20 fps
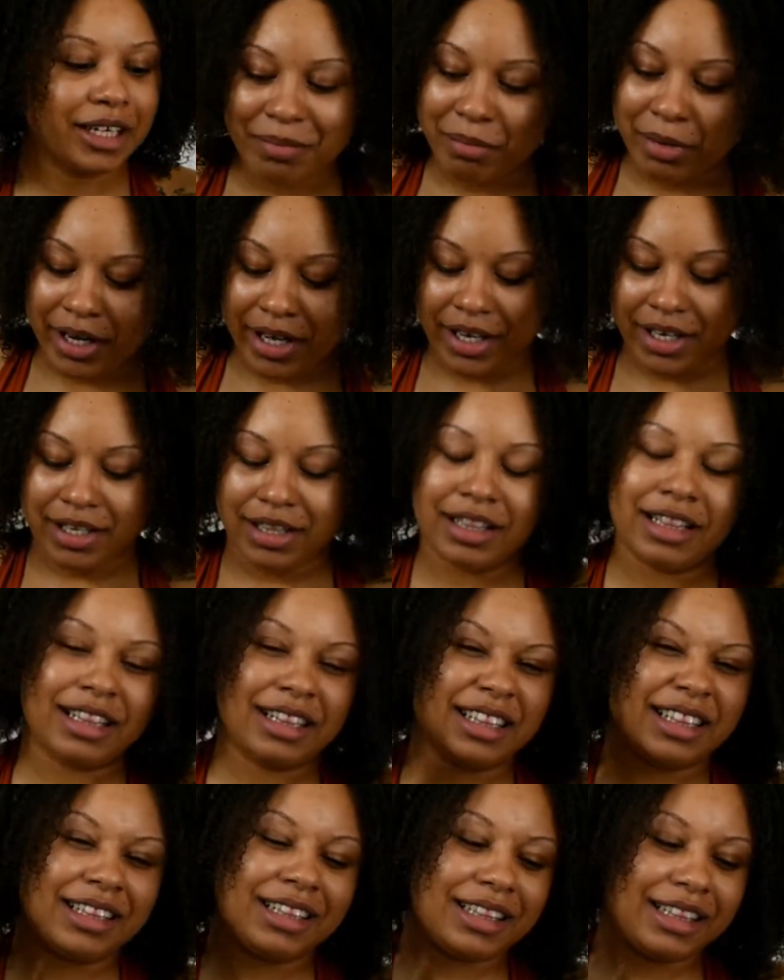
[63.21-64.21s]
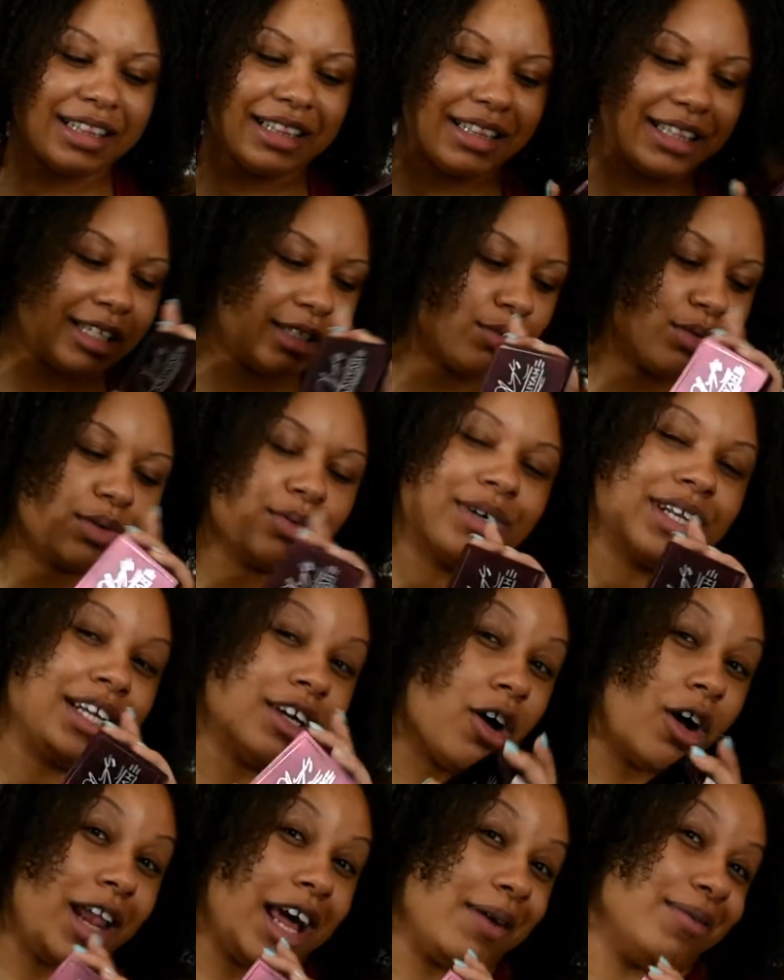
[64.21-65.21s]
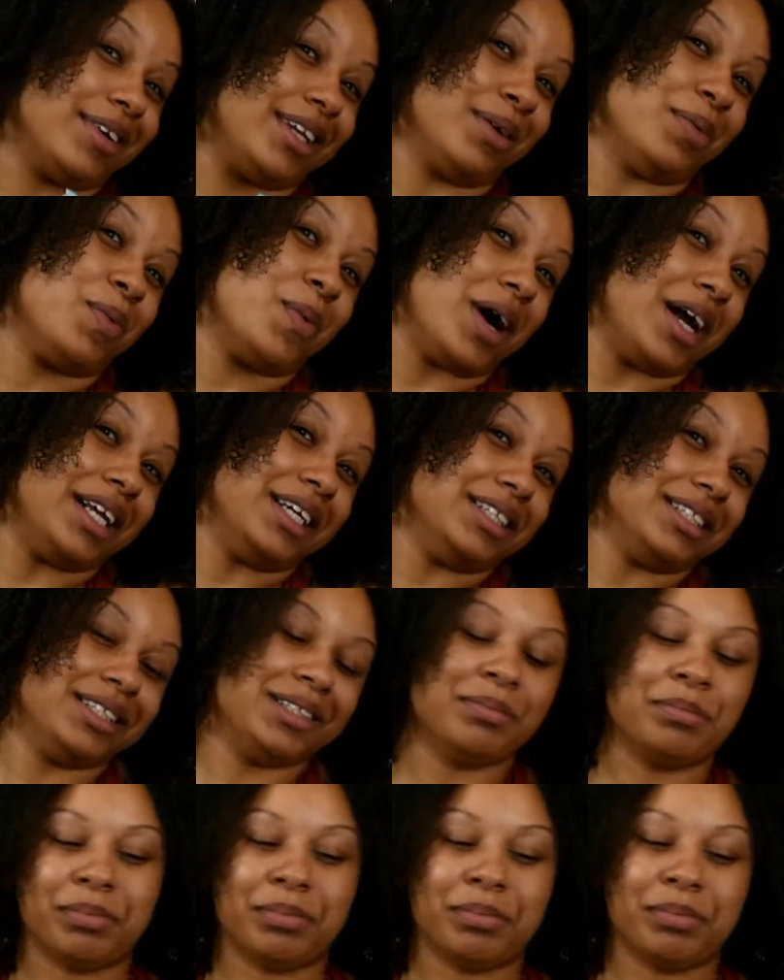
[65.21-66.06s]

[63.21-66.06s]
But these were really all I really wanted.